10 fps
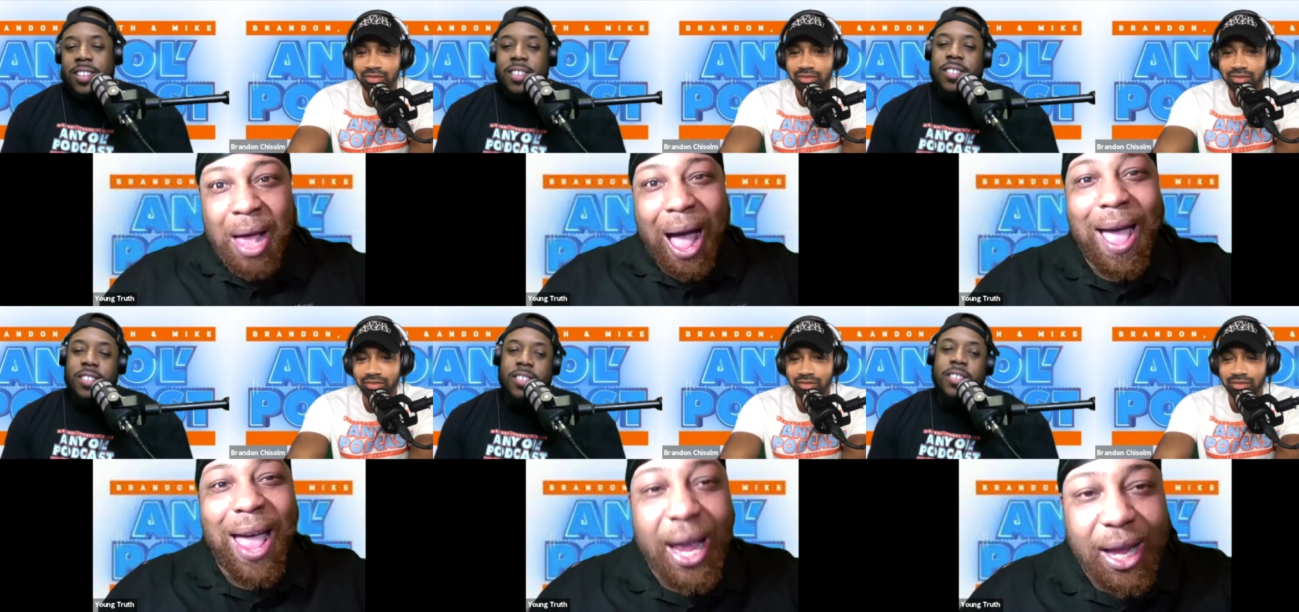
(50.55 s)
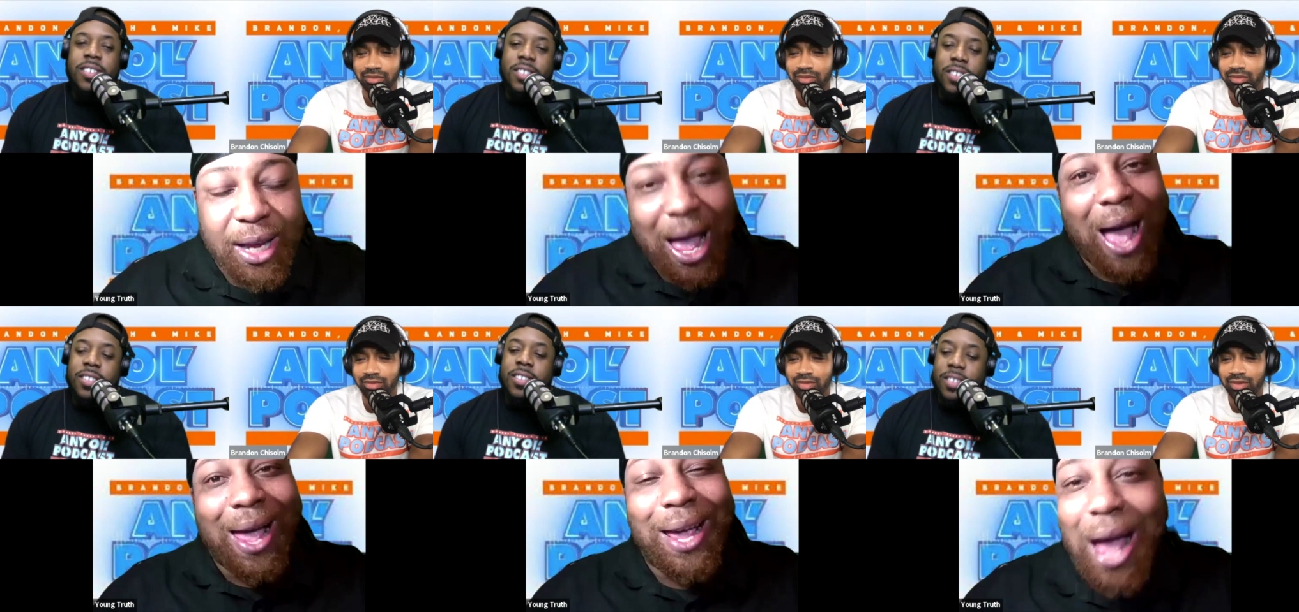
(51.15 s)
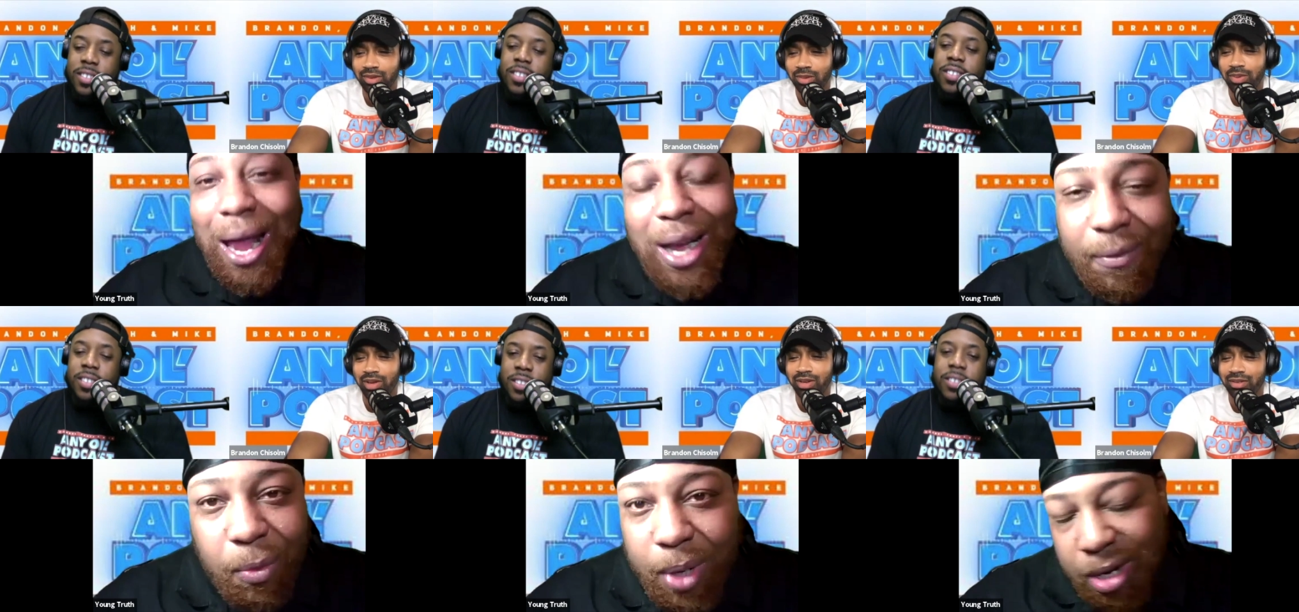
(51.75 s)
Speaker 1: I hate. I hate. I never
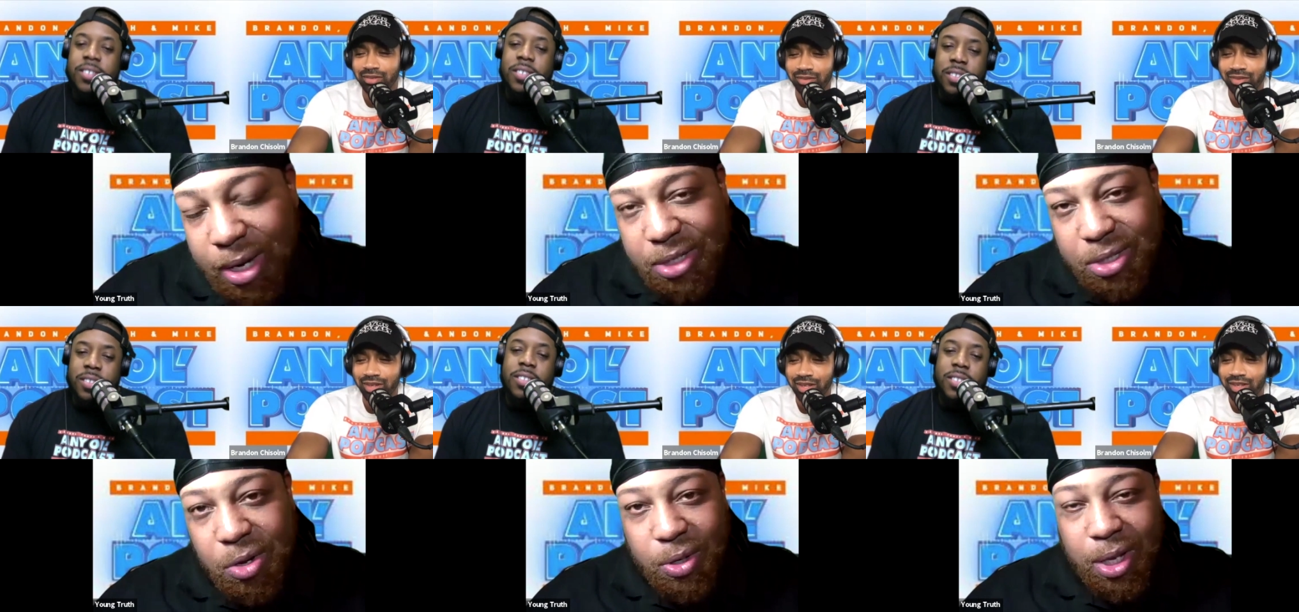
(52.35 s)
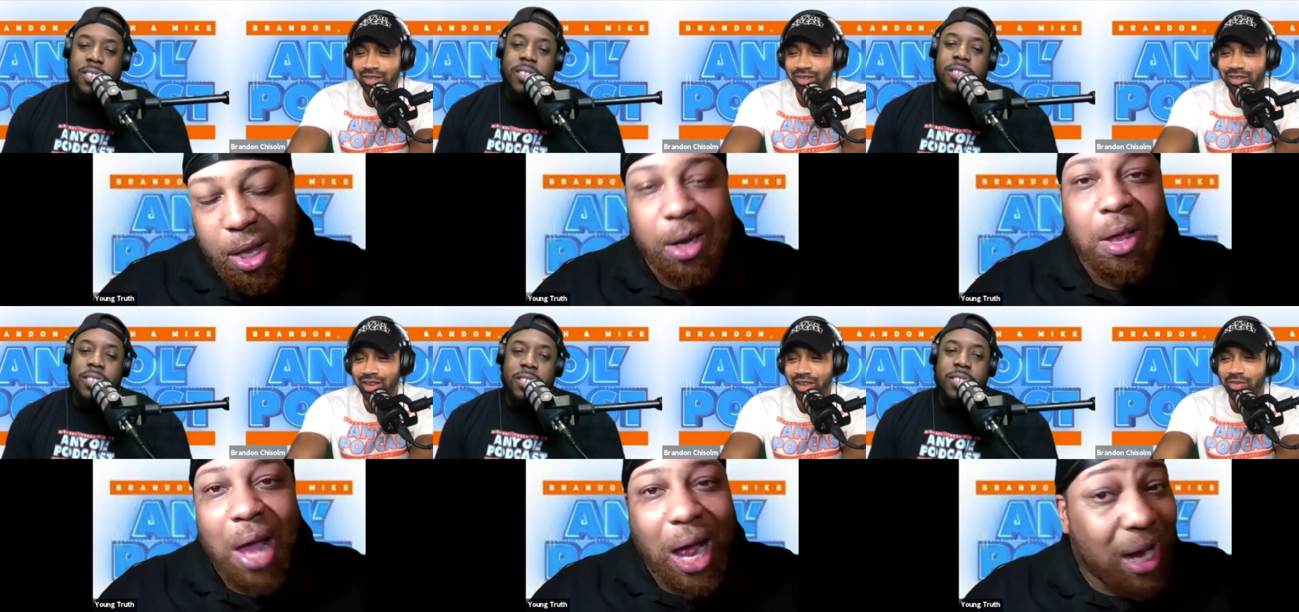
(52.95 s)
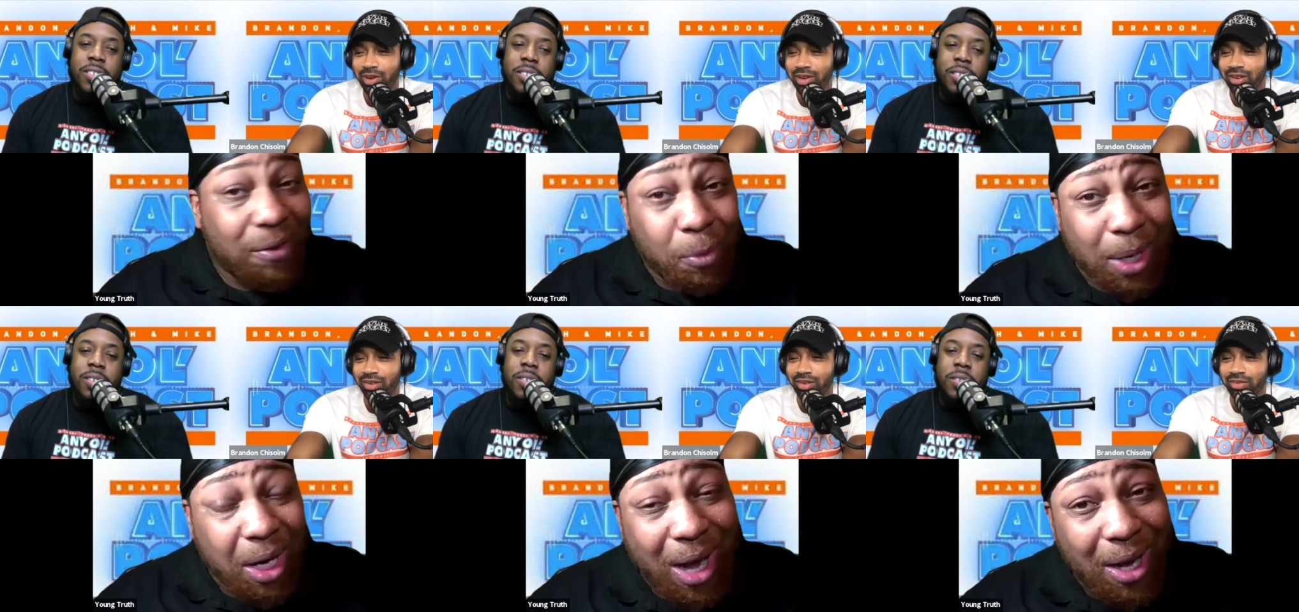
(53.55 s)
want to hear that song again. Everybody I never want
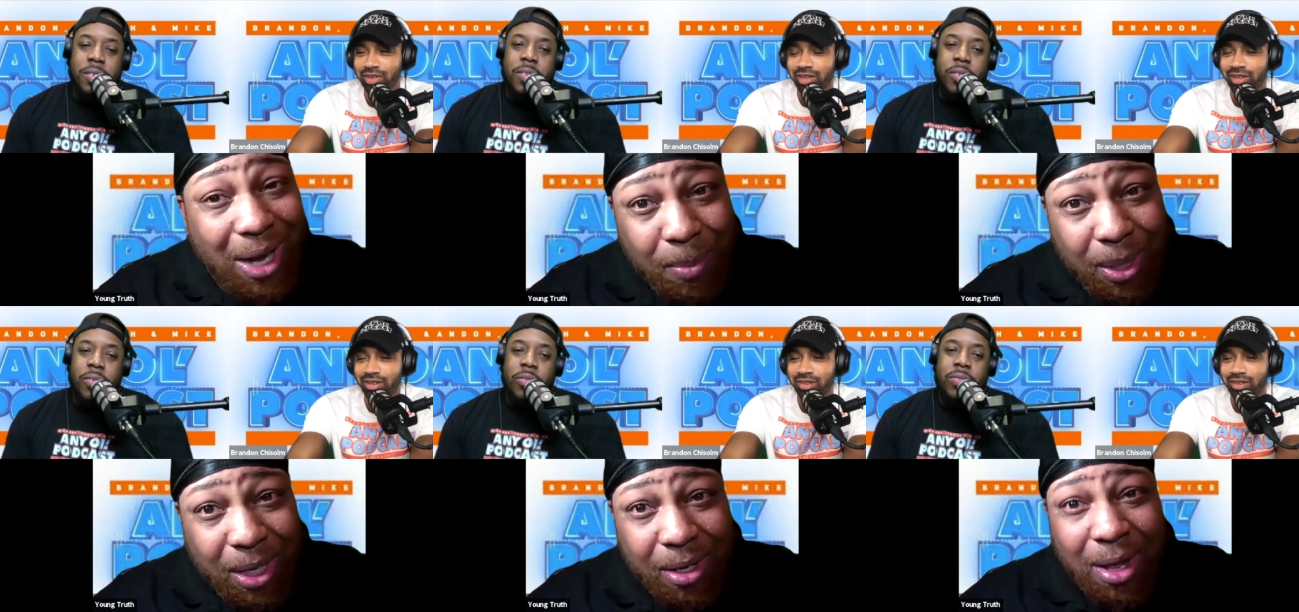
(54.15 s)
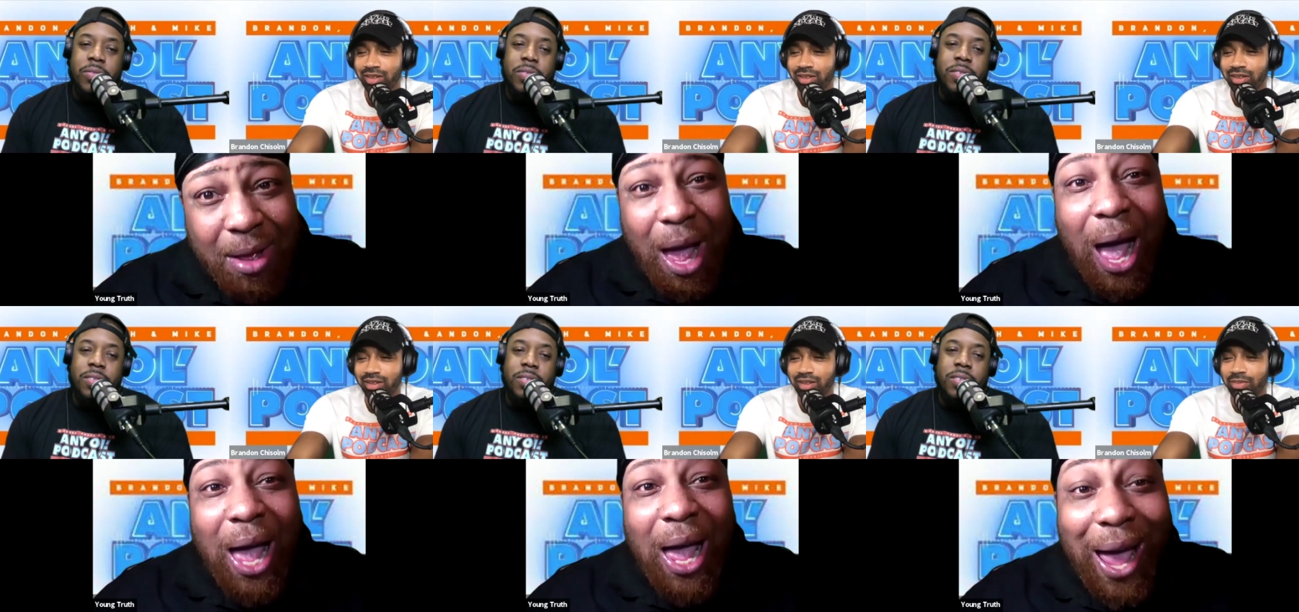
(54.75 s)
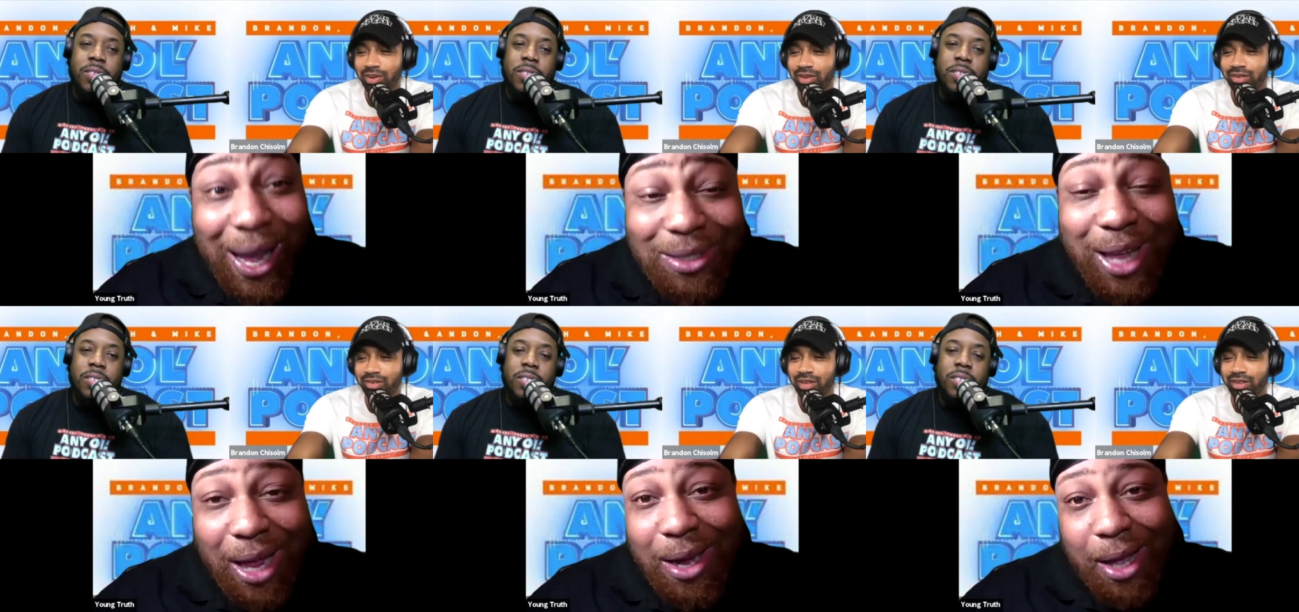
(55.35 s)
to hear that name again. Yeah, I hate
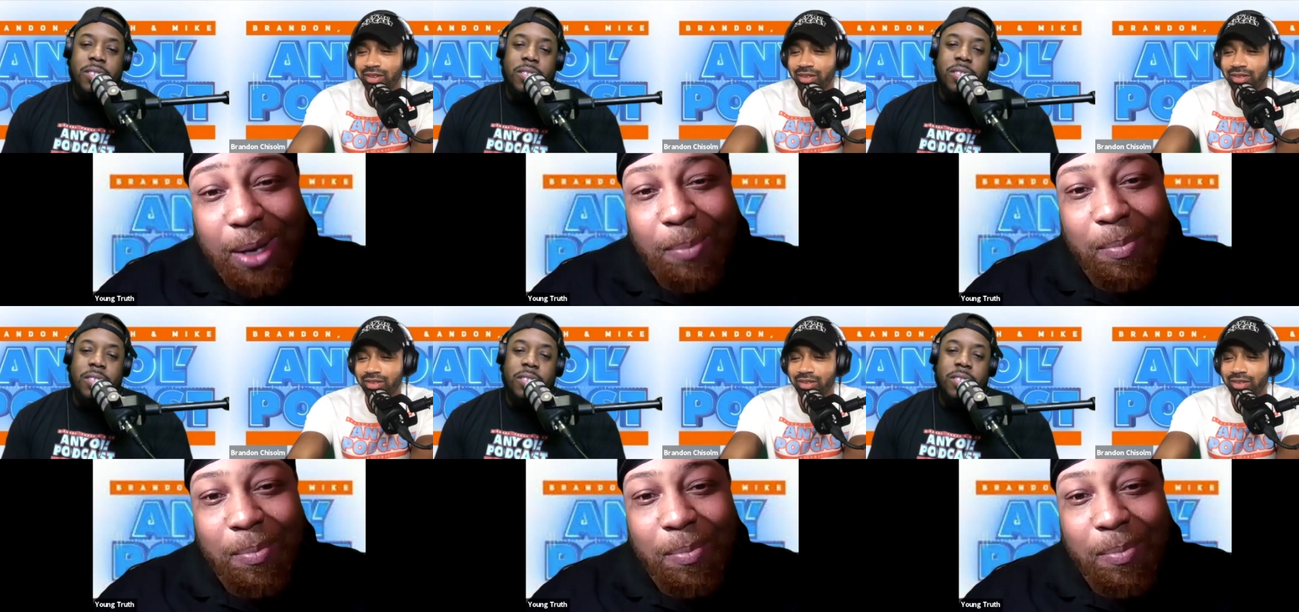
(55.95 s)
that name.